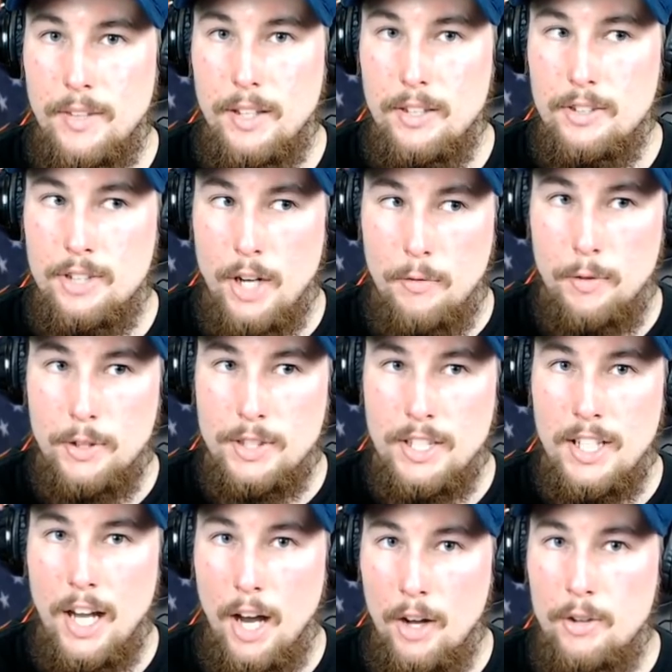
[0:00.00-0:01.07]

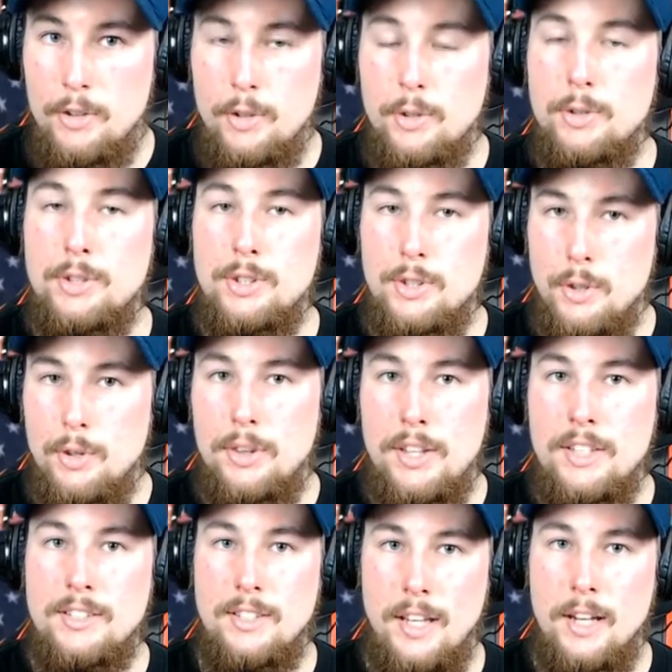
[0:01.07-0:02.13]
Jefferson understood
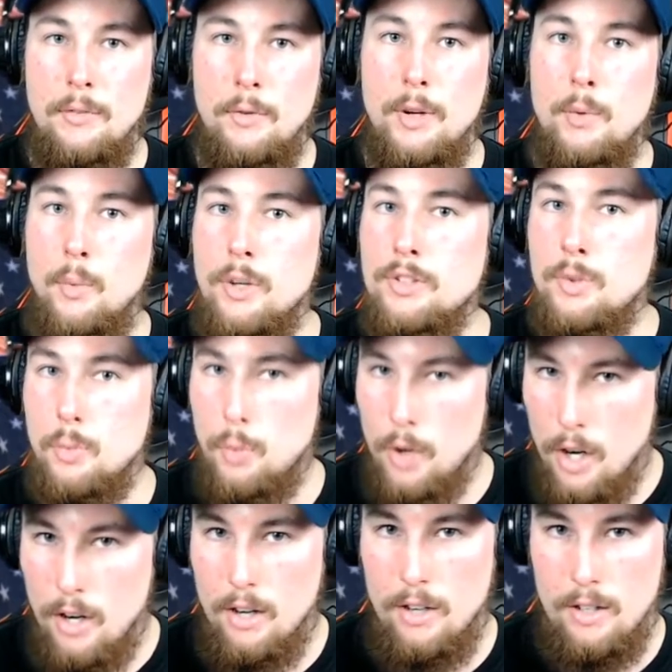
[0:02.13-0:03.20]
that slavery was
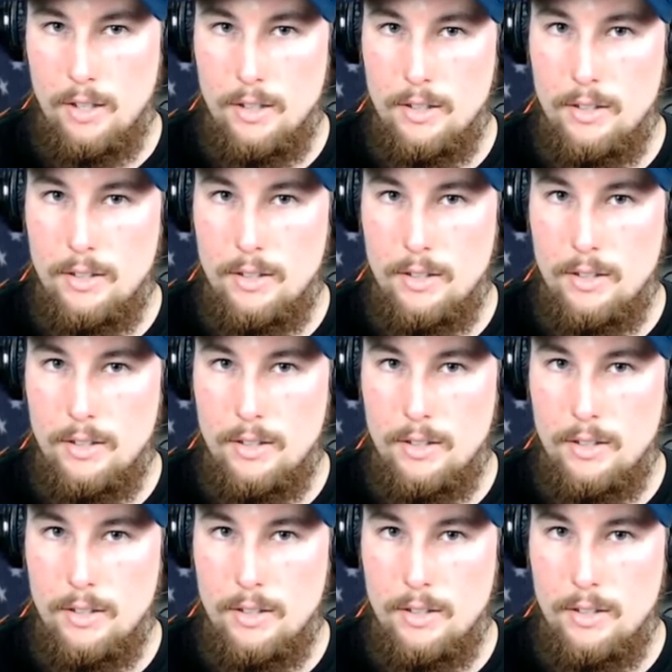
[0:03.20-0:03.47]
wrong.